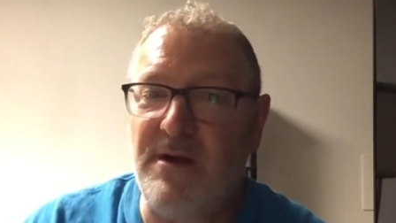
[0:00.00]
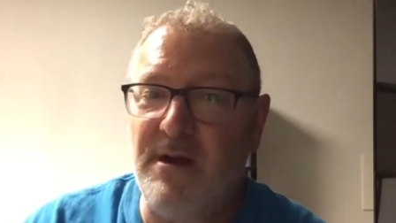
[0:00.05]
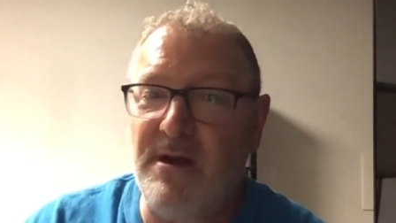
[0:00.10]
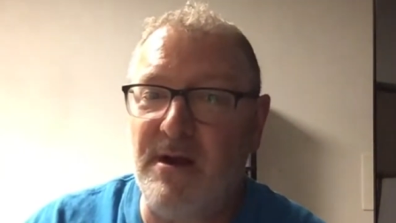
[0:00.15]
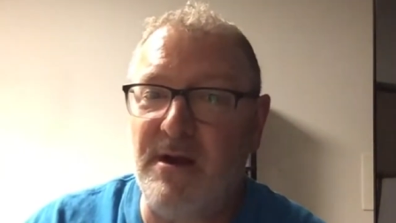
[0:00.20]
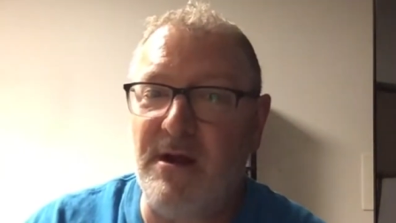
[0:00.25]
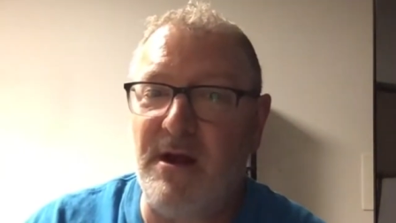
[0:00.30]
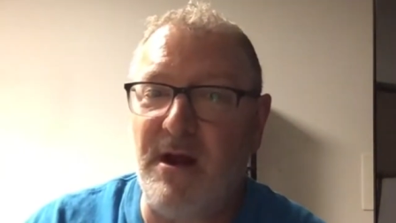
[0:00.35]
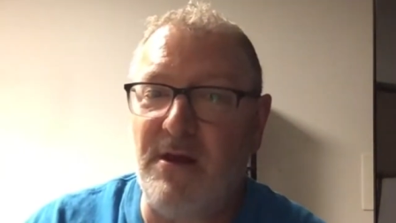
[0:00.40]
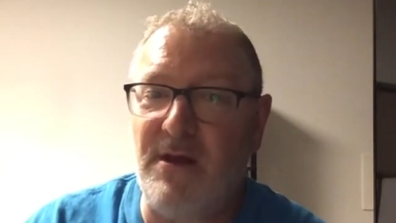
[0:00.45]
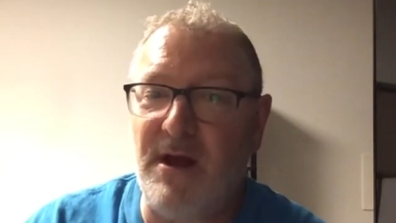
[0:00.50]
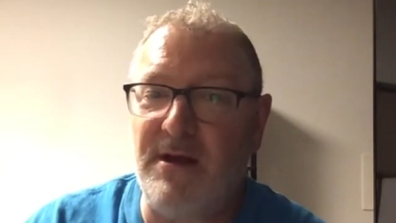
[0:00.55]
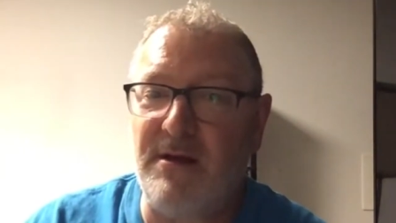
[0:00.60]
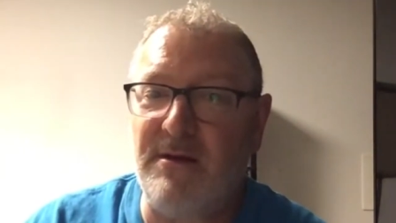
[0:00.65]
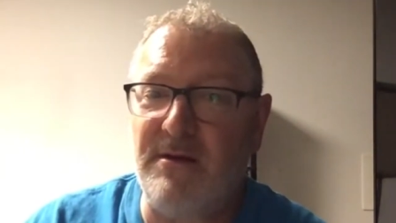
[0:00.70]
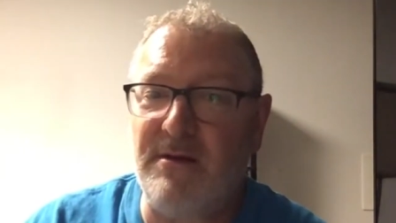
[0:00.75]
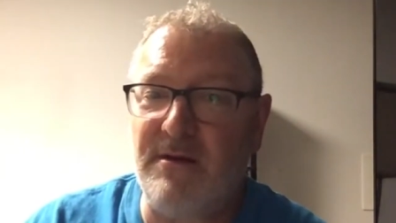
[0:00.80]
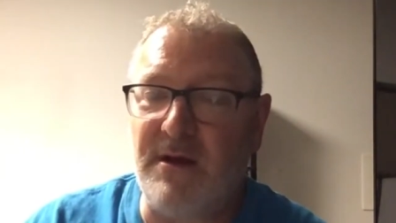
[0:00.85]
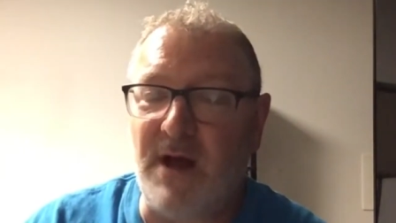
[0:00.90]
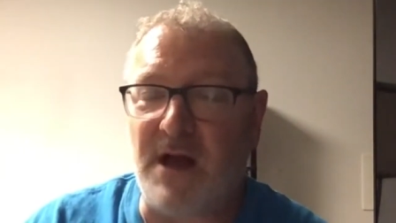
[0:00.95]
Uh, I like
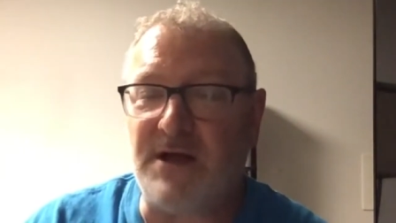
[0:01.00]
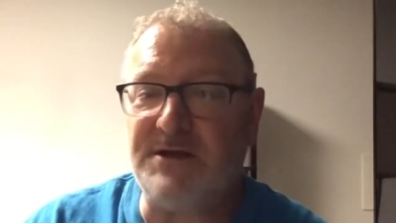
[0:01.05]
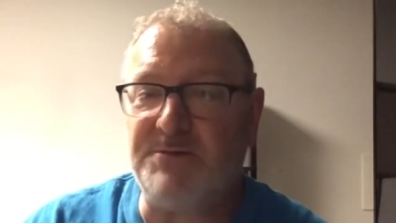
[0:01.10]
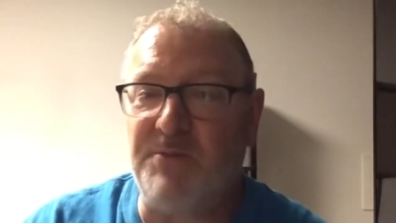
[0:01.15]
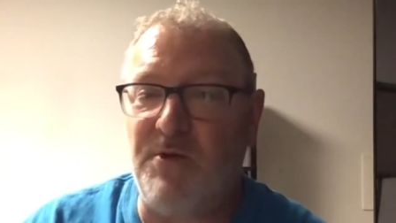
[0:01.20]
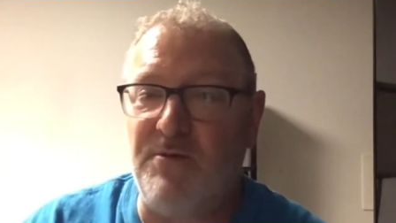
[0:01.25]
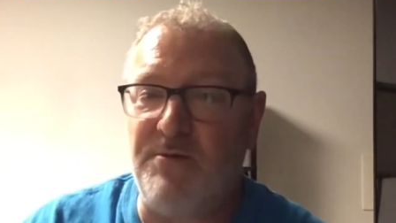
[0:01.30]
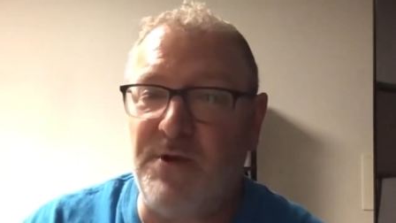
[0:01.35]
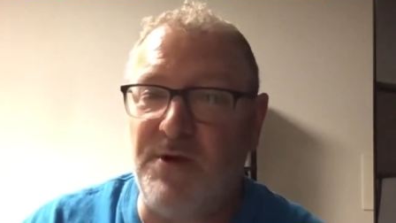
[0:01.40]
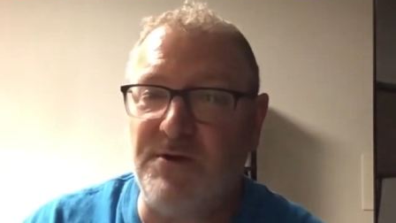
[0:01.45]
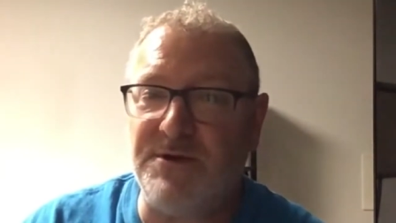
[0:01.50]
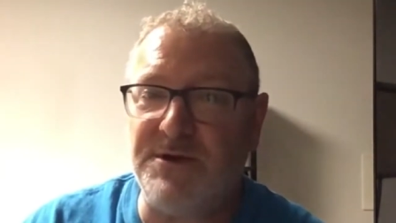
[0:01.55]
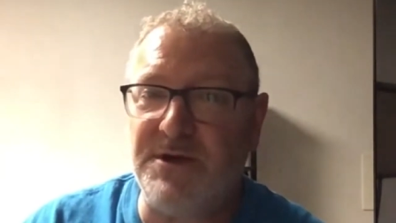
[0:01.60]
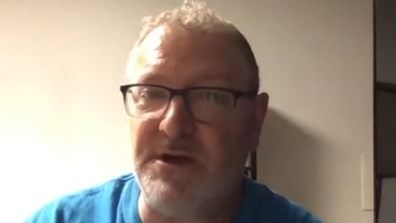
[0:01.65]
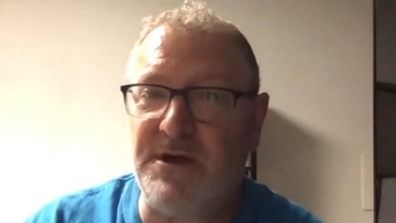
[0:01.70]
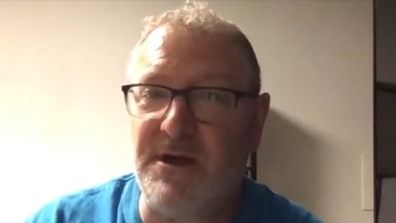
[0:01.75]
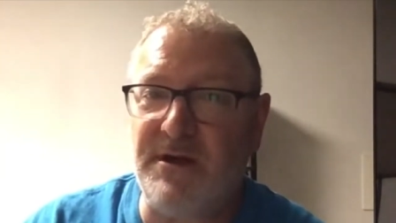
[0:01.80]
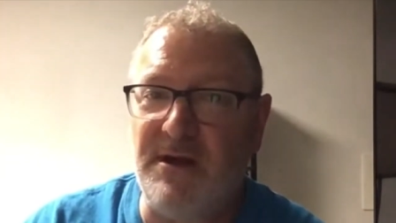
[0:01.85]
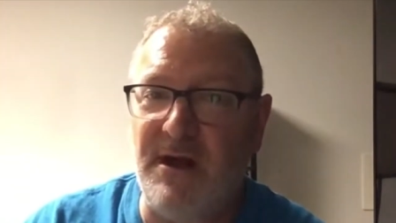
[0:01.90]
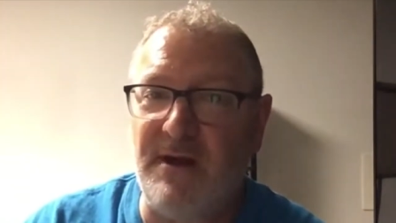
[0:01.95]
gospel
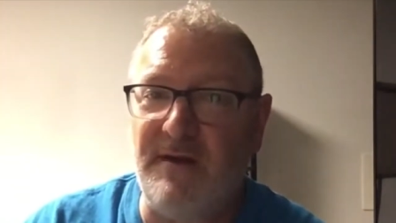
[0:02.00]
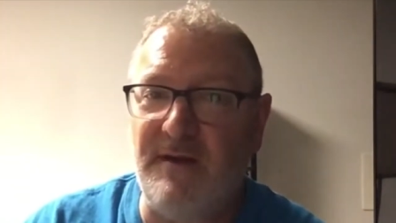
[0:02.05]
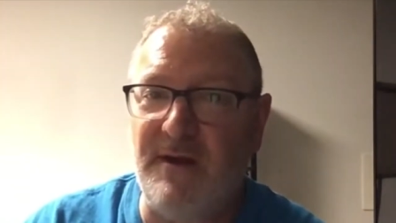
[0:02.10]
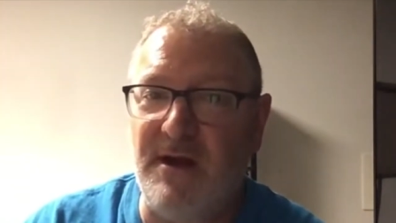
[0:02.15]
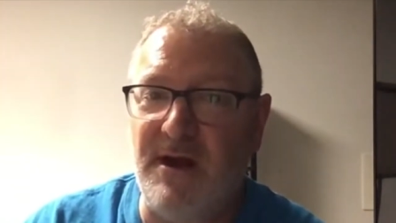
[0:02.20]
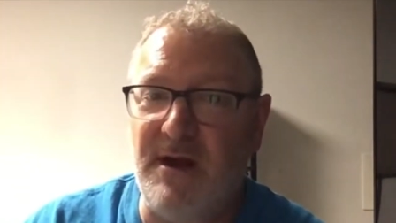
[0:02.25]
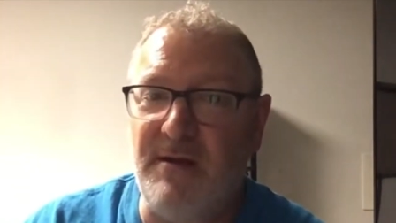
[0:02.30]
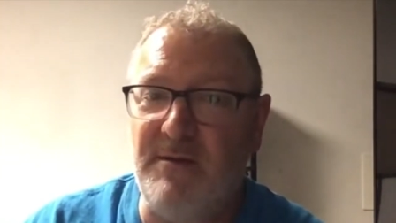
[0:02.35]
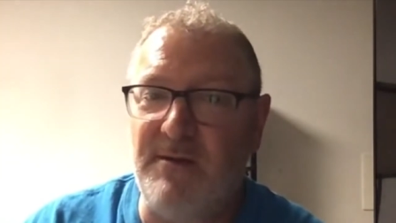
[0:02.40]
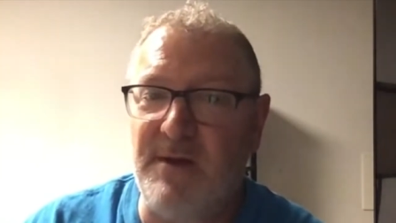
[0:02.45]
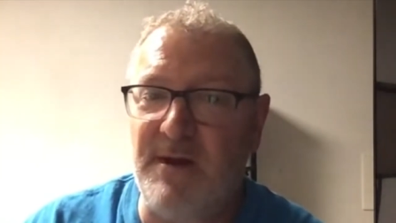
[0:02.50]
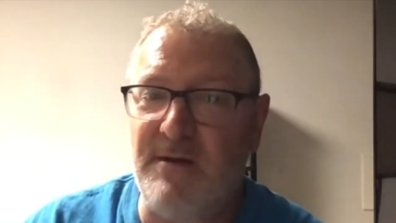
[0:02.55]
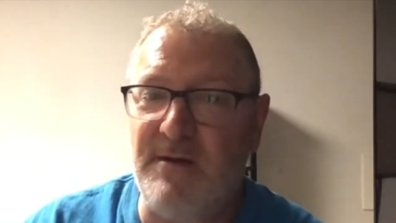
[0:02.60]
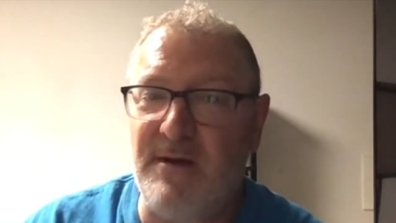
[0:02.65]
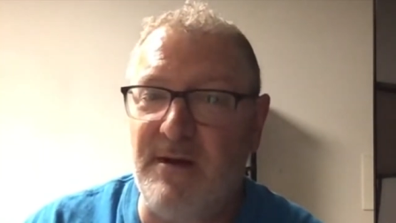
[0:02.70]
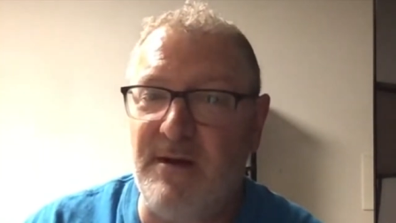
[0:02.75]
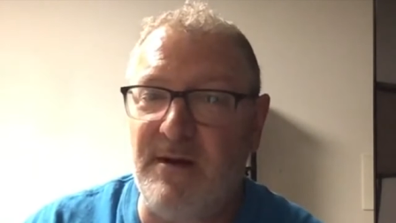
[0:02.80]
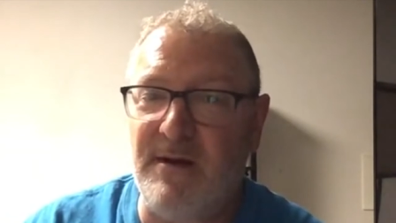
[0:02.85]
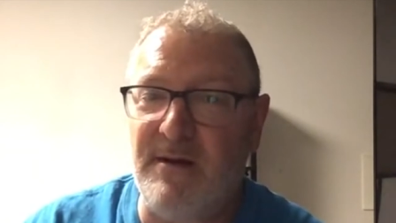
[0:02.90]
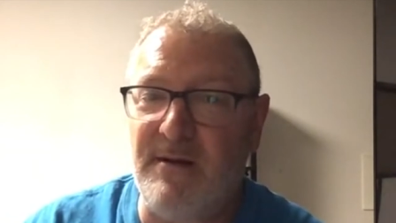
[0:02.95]
music at that time,
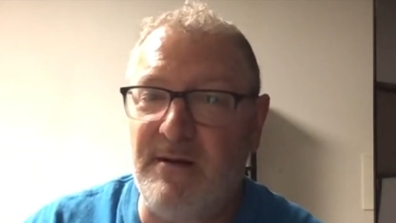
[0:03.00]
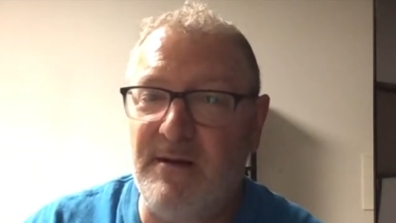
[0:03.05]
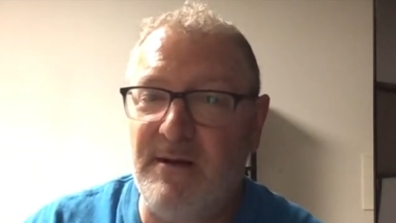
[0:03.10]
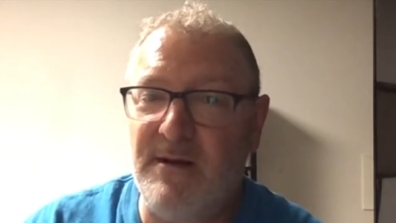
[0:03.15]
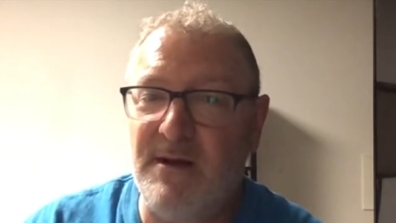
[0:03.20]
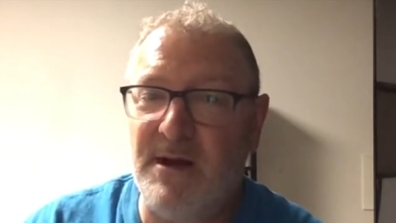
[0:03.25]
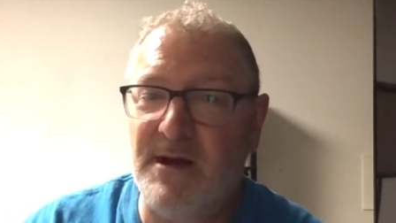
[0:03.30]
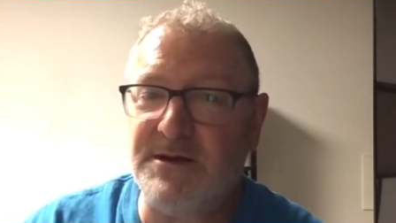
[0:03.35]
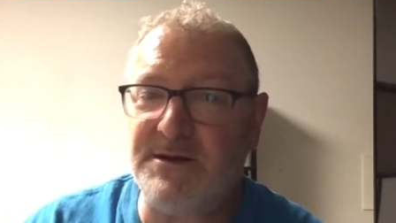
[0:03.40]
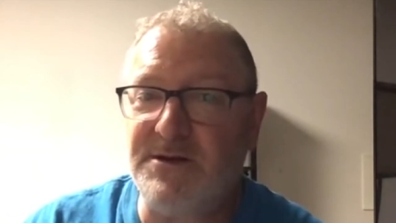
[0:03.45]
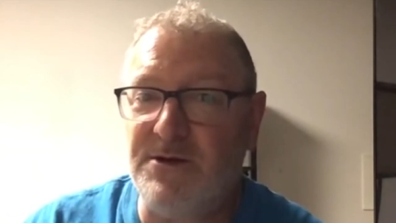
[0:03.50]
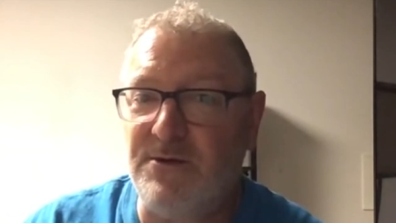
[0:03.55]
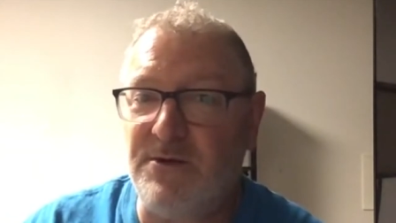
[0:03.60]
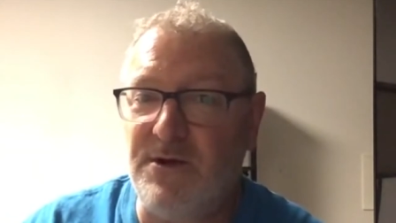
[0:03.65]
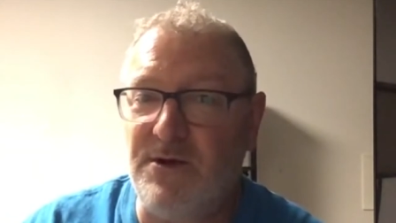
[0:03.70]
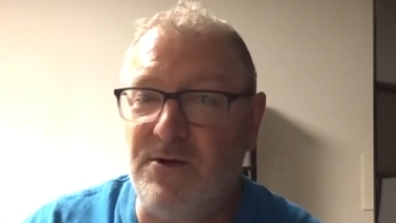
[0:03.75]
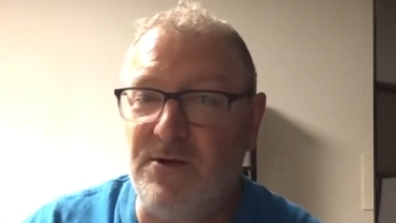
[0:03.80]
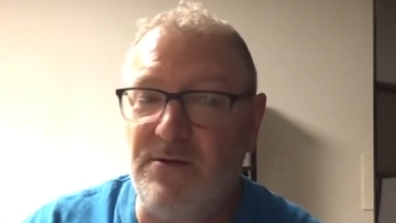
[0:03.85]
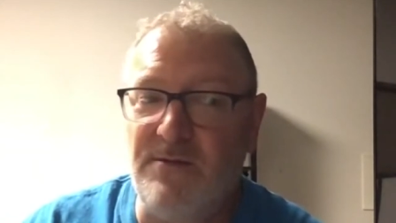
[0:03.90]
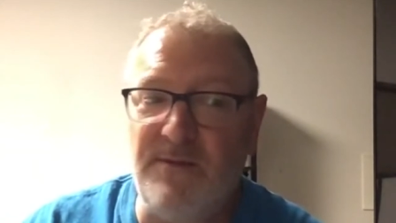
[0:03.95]
and uh, I still
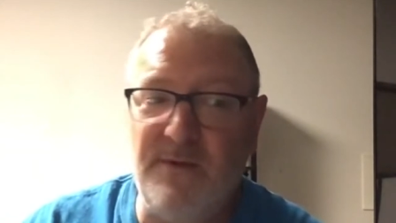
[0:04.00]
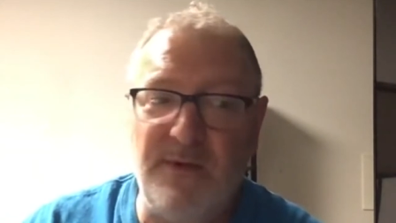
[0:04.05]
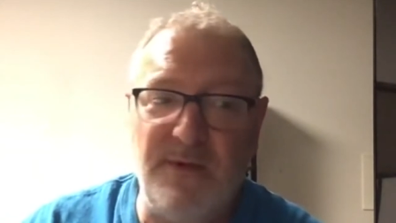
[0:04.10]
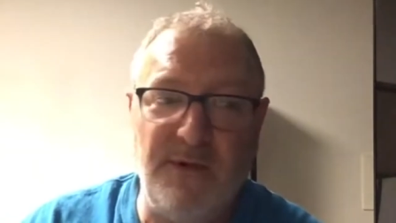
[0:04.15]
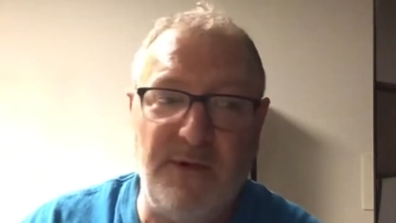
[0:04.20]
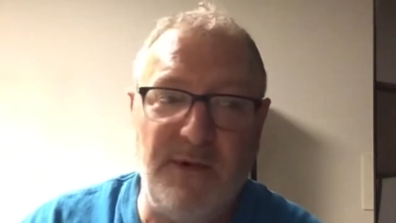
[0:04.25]
do.